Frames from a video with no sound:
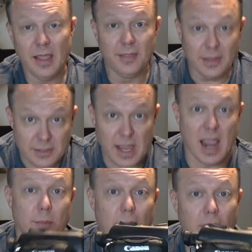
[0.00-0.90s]
this
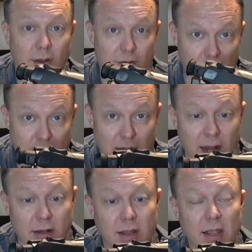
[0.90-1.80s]
camera, on the other
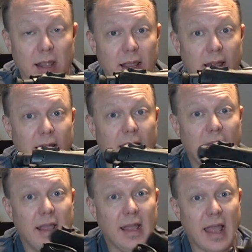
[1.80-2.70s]
hand,
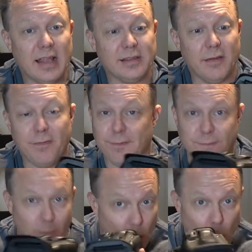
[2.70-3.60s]
has
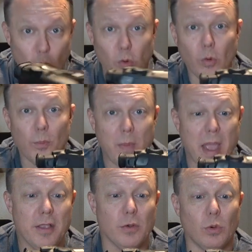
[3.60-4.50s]
full
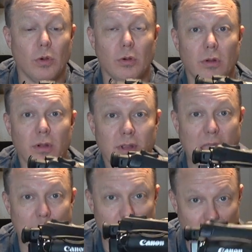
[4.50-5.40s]
manual
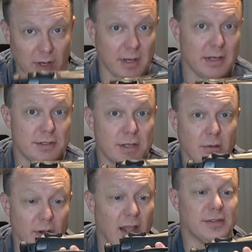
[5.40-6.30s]
capabilities.
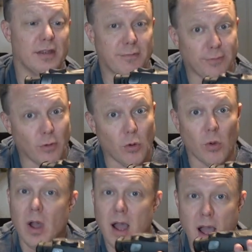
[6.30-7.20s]
When I say
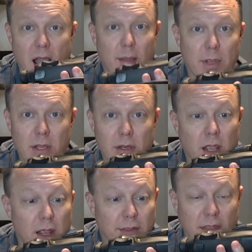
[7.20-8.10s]
full, I mean
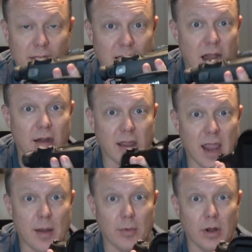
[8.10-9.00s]
the entire
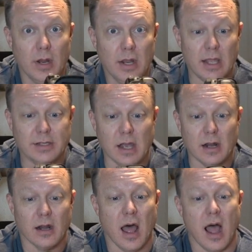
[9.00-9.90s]
camera is
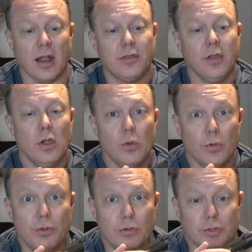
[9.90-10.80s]
unlocked
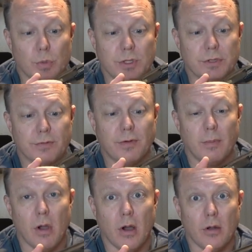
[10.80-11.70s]
when you switch it from
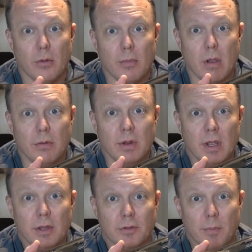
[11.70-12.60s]
auto mode
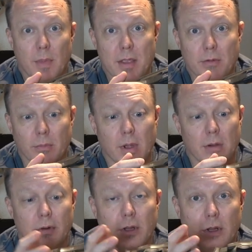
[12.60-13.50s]
to manual
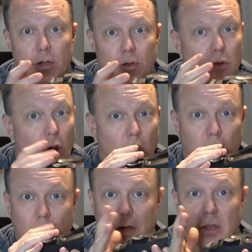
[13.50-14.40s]
mode. You are
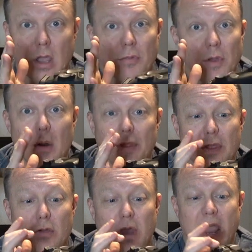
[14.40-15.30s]
good to go. The only thing
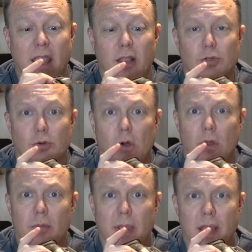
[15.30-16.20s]
you can't control
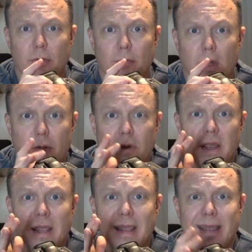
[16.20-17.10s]
in manual mode
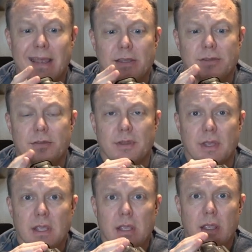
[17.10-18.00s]
is
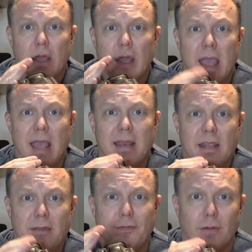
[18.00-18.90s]
the
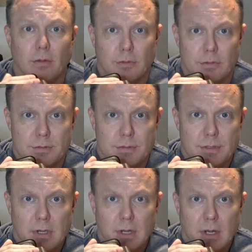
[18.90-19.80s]
ND filters
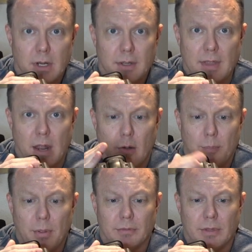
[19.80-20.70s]
that are
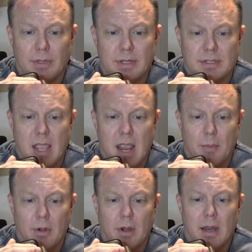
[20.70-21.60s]
built into this
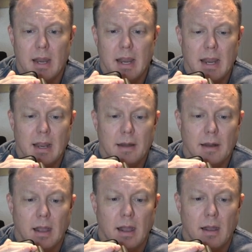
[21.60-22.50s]
camera, and
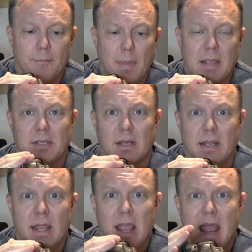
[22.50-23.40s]

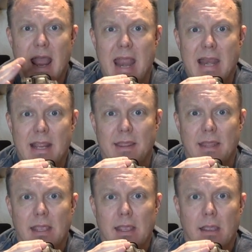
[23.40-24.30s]
basically
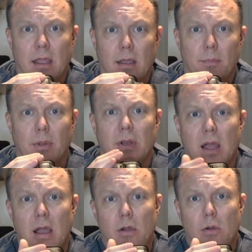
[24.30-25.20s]
anything
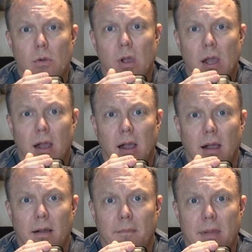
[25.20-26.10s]
below
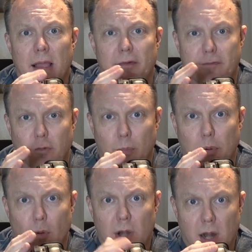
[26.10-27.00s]

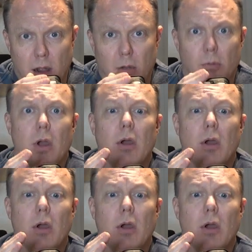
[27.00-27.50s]
f4.0,